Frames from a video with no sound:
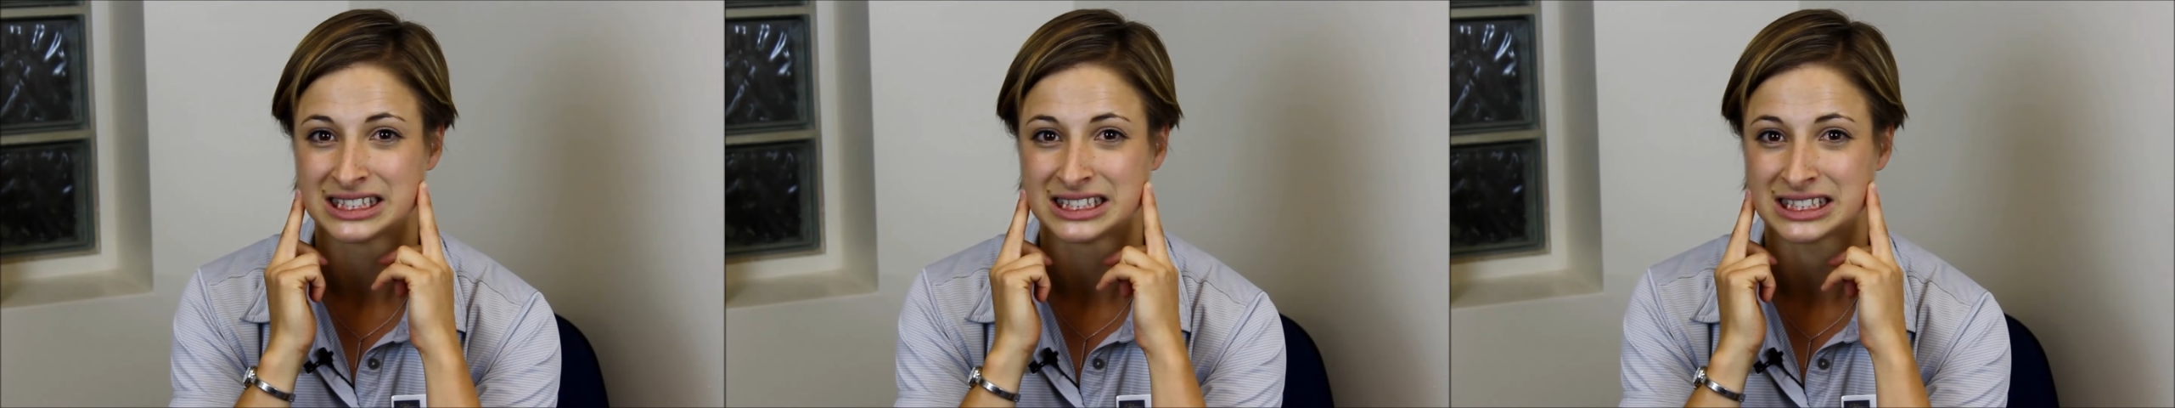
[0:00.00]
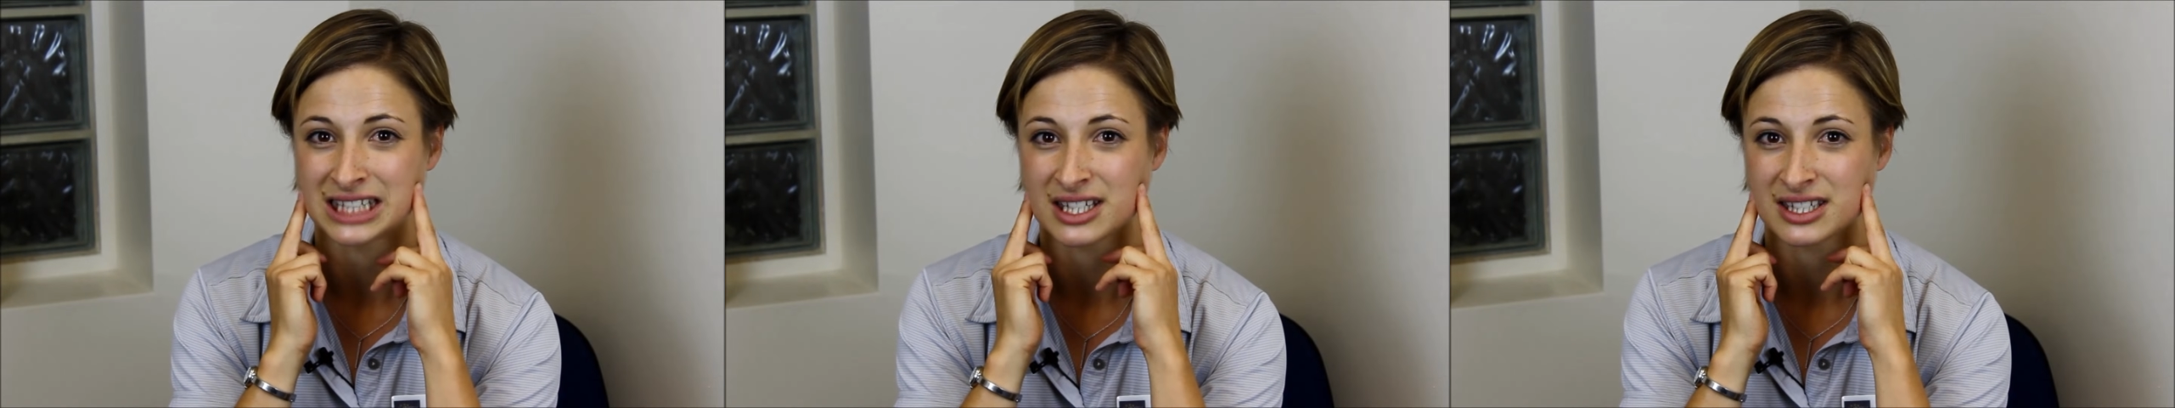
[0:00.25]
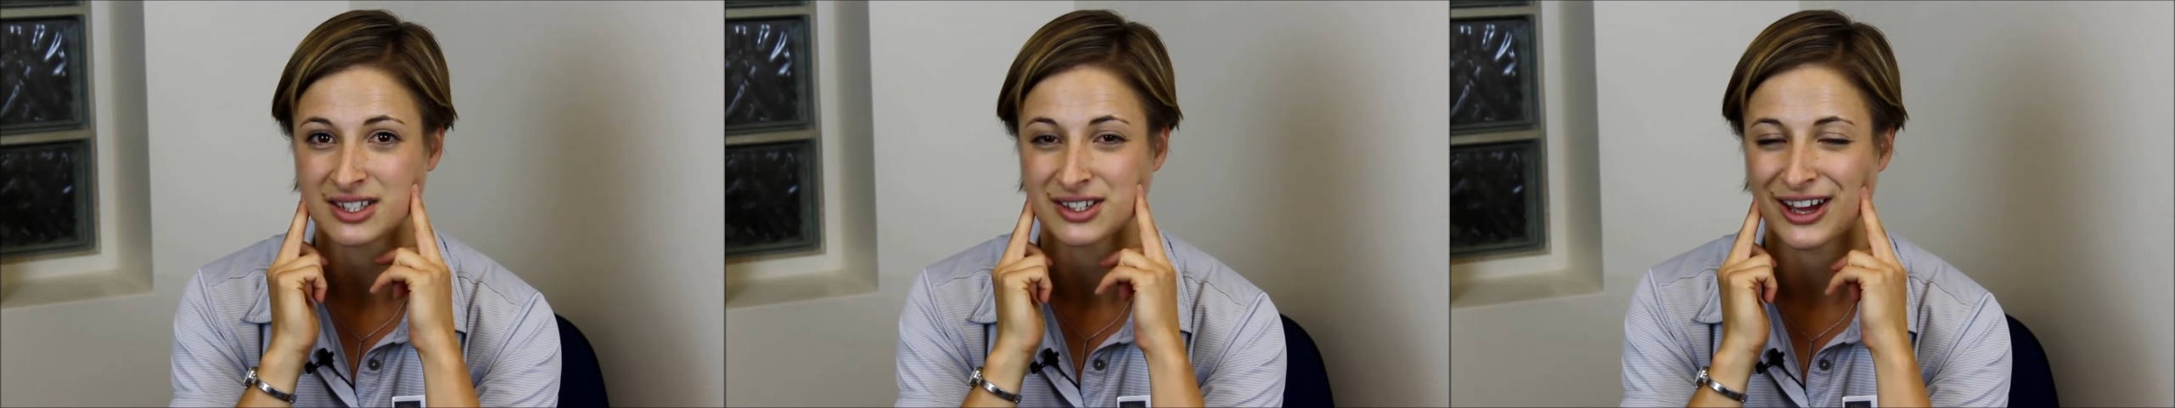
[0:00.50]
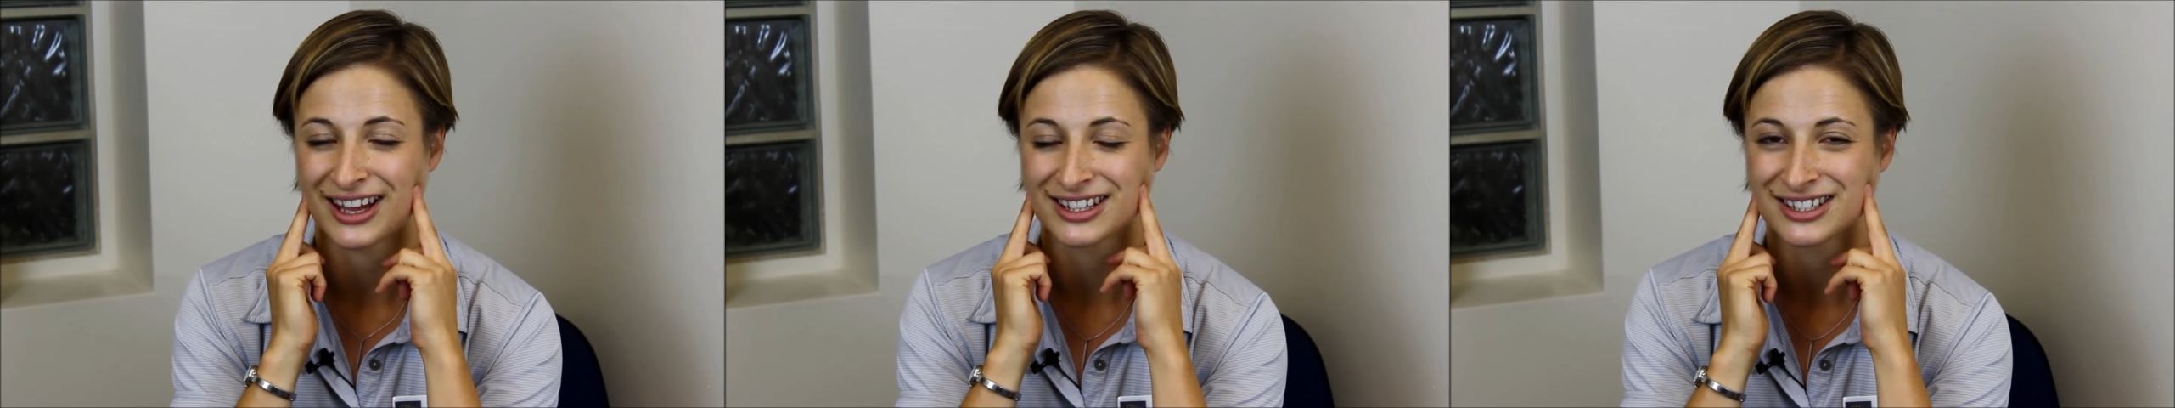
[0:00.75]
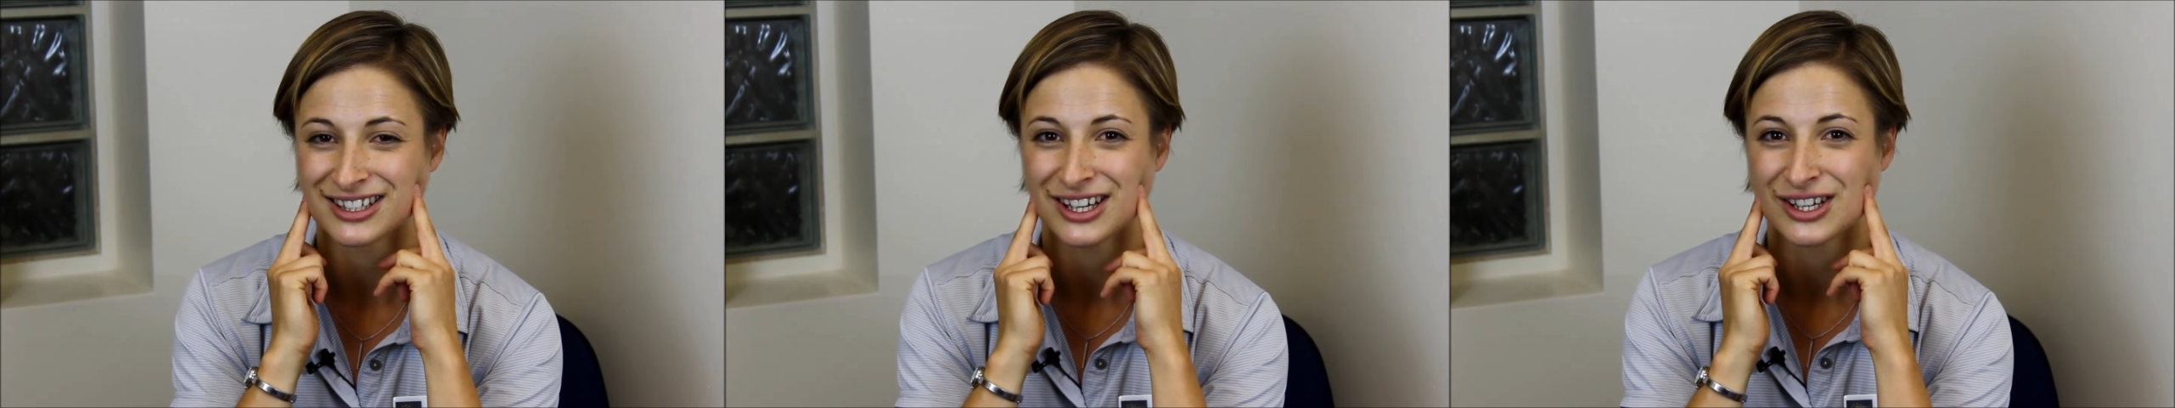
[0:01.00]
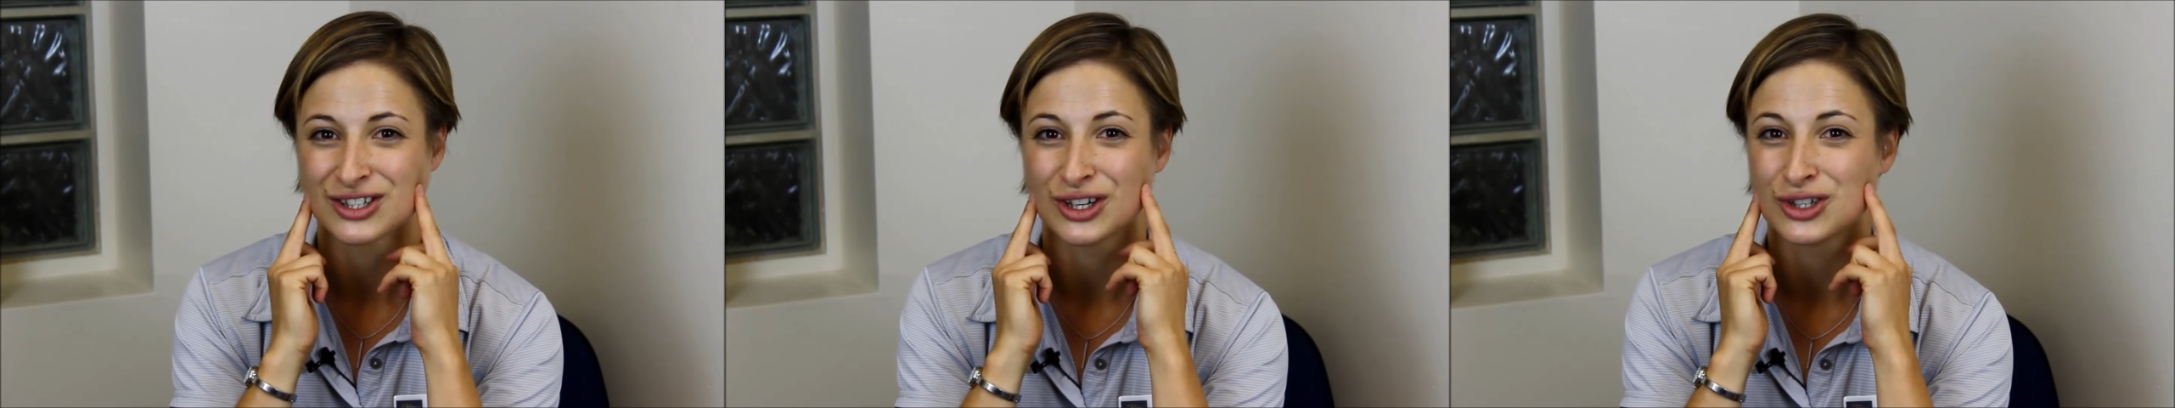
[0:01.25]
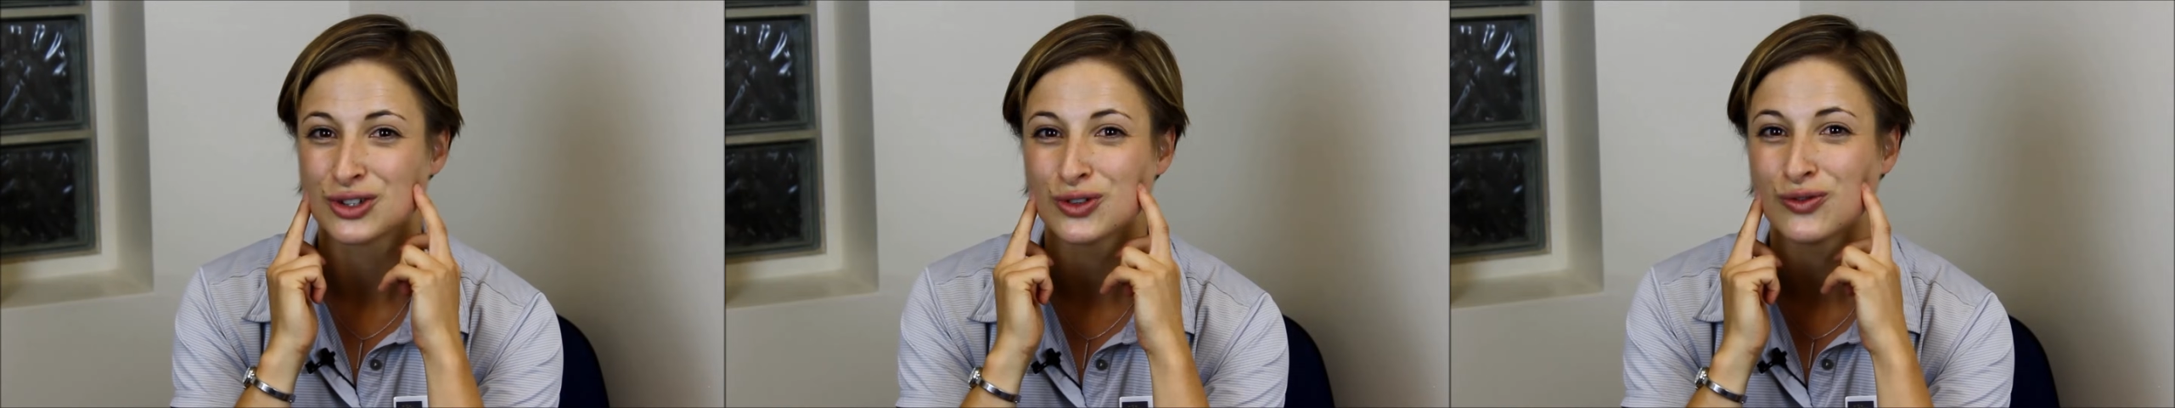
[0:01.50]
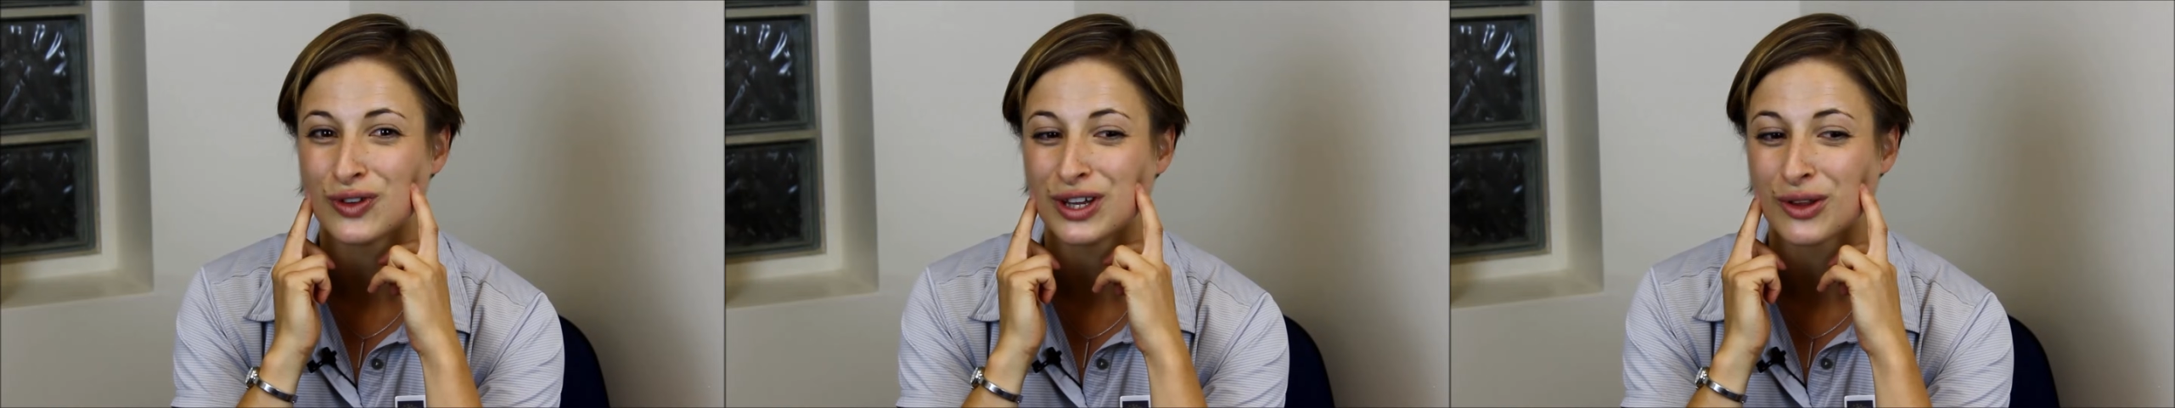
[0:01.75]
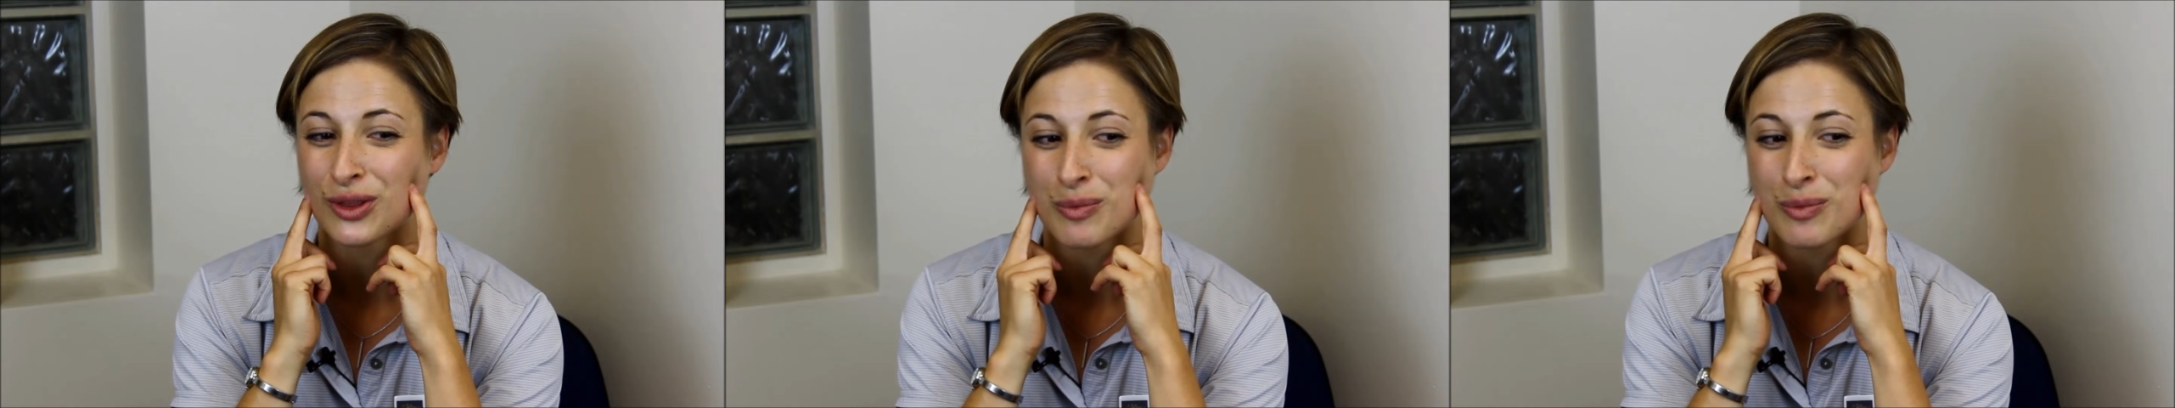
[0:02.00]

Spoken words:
nice and tight. So you should feel the